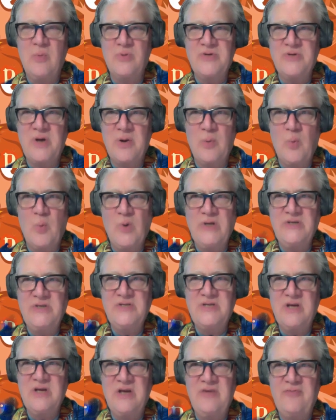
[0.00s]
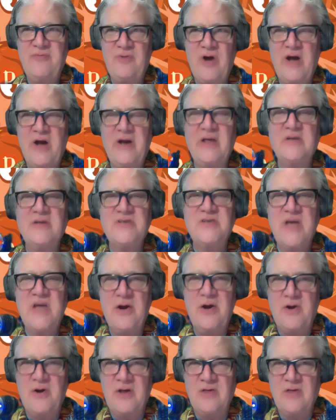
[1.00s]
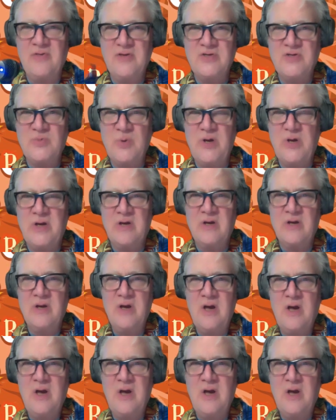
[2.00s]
Wednesday, Friday, and Saturday this week.